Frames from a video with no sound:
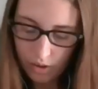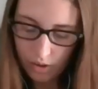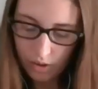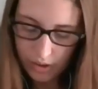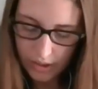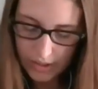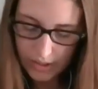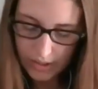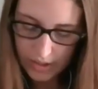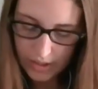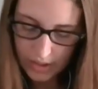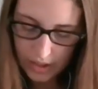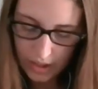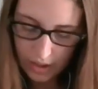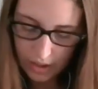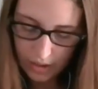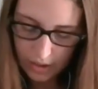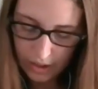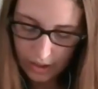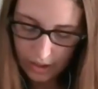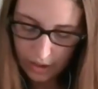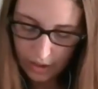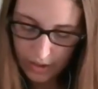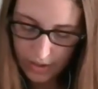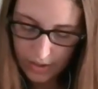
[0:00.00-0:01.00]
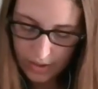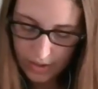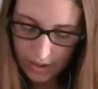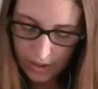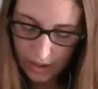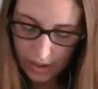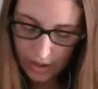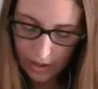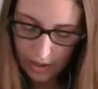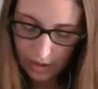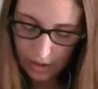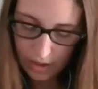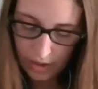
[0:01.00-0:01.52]
Let's see, there is
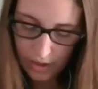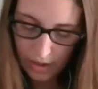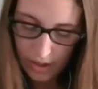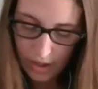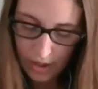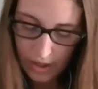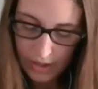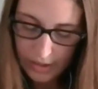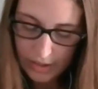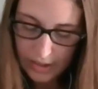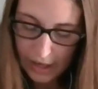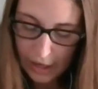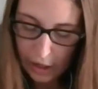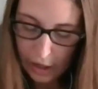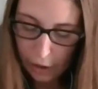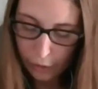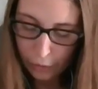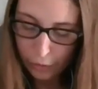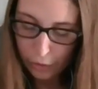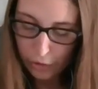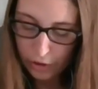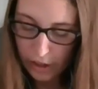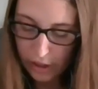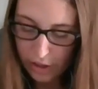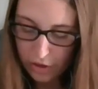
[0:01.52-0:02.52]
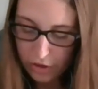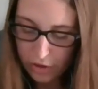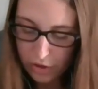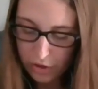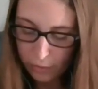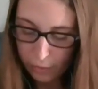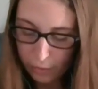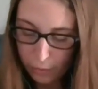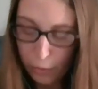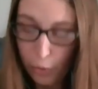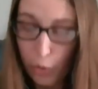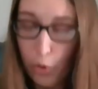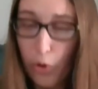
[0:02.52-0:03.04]
a tariff
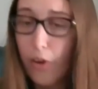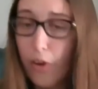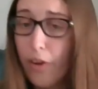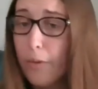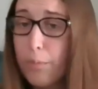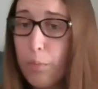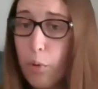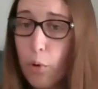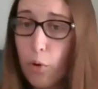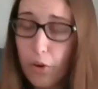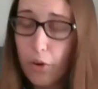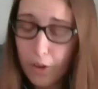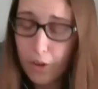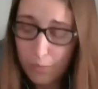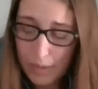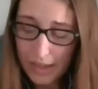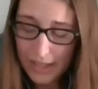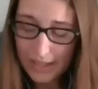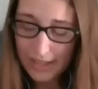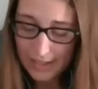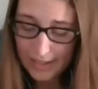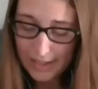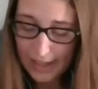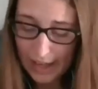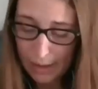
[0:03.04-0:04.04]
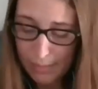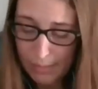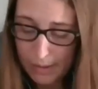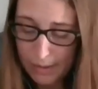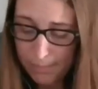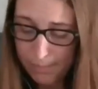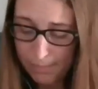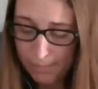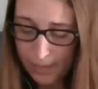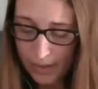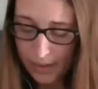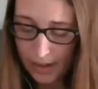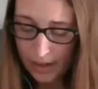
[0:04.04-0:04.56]
reduction for pork, meat, and
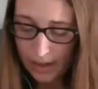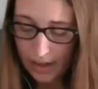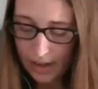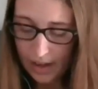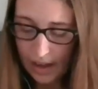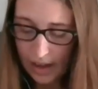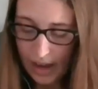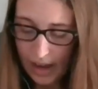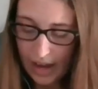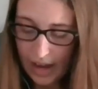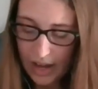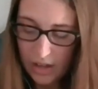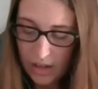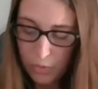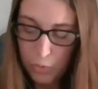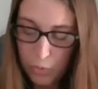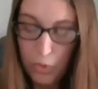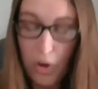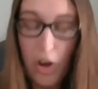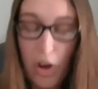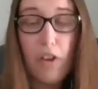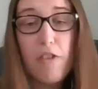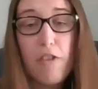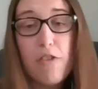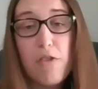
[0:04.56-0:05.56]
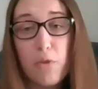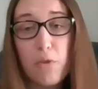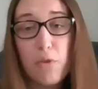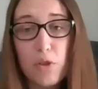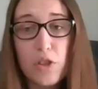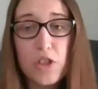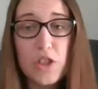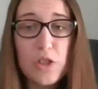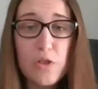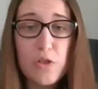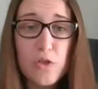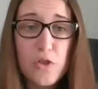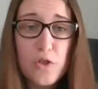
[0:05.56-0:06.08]
salmon, and also
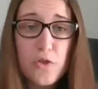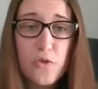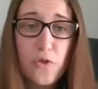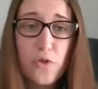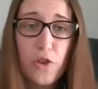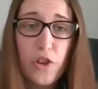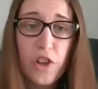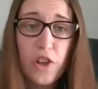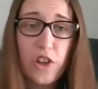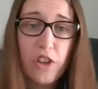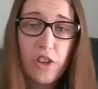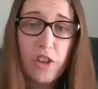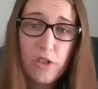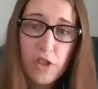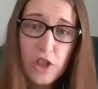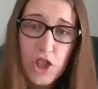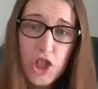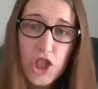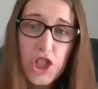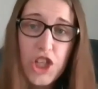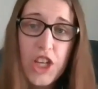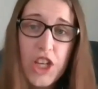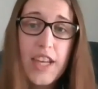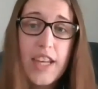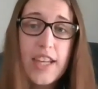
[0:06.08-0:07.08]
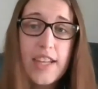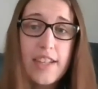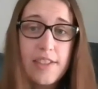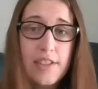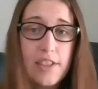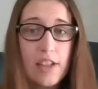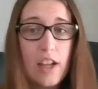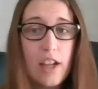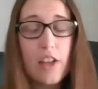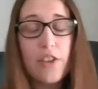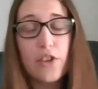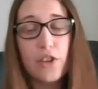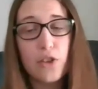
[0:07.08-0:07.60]
reduced for cheese
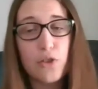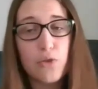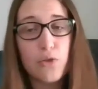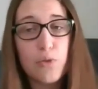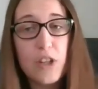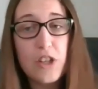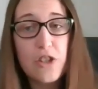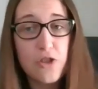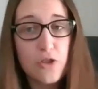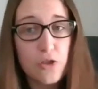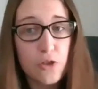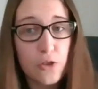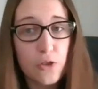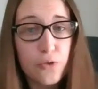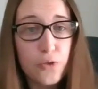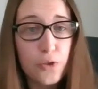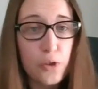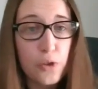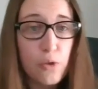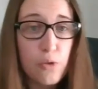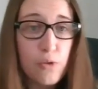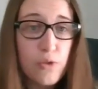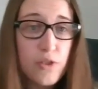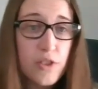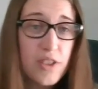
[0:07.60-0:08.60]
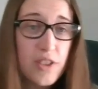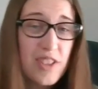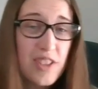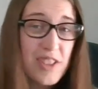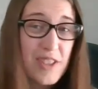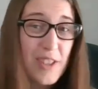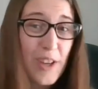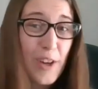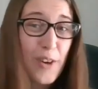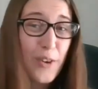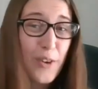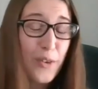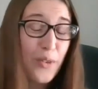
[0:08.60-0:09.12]
and other regional foods.
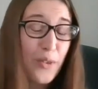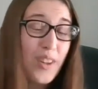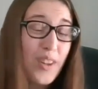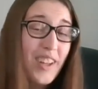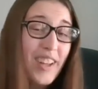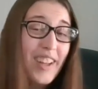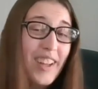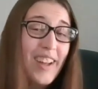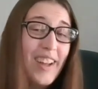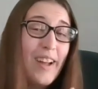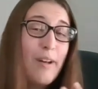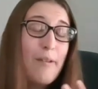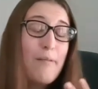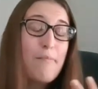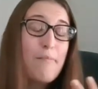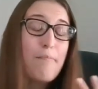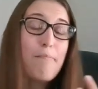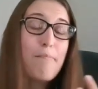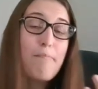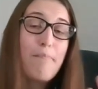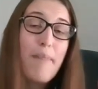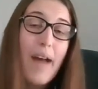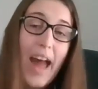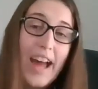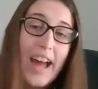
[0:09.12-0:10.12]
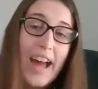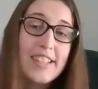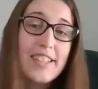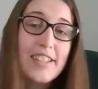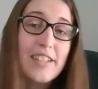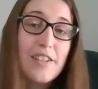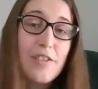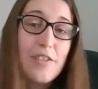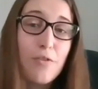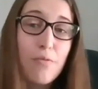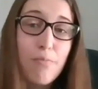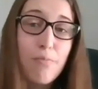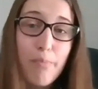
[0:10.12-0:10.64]
So
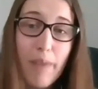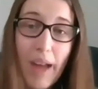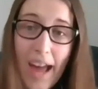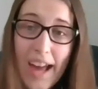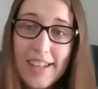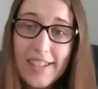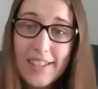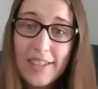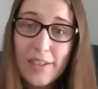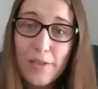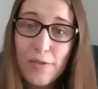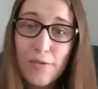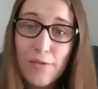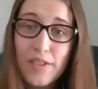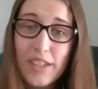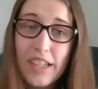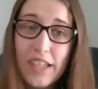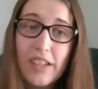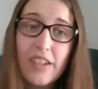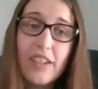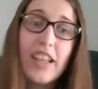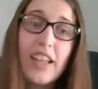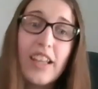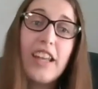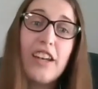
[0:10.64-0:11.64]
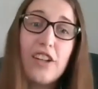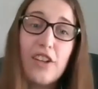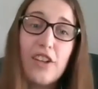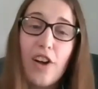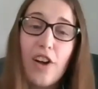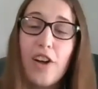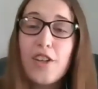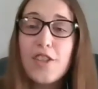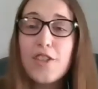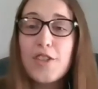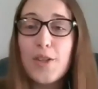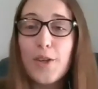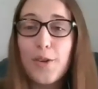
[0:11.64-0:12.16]
massive, massive deal. And it
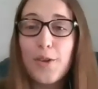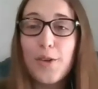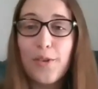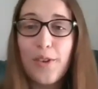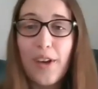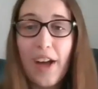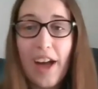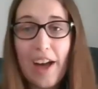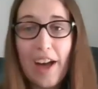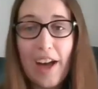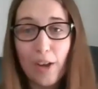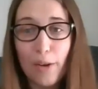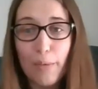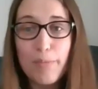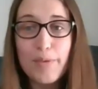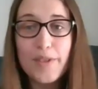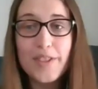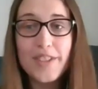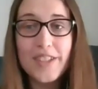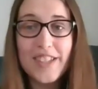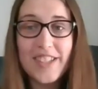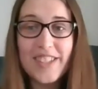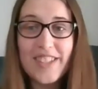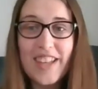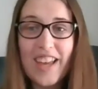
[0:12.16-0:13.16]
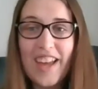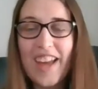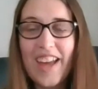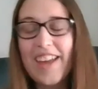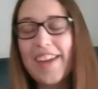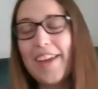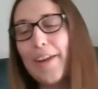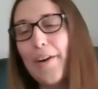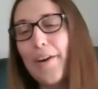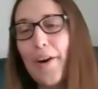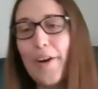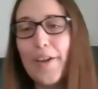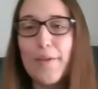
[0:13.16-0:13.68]
also helps to say,
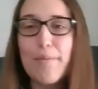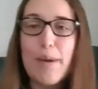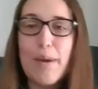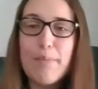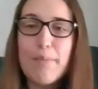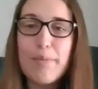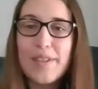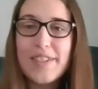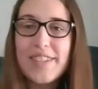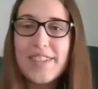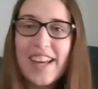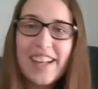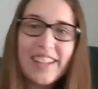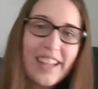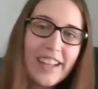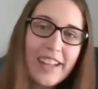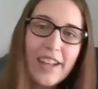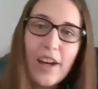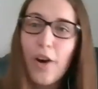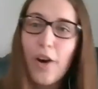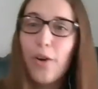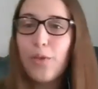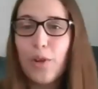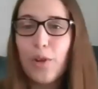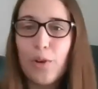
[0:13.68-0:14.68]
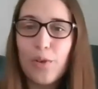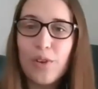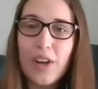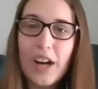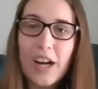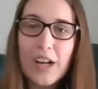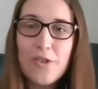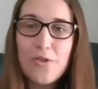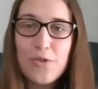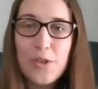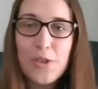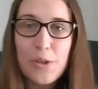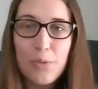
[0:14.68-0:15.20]
you know, all the people saying like, oh, no
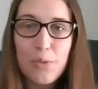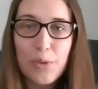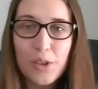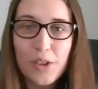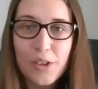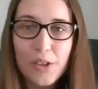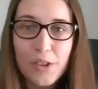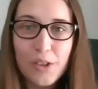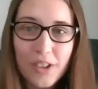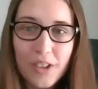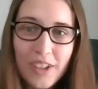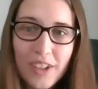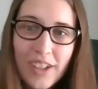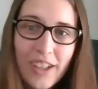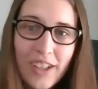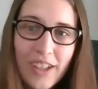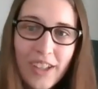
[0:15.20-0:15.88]
country will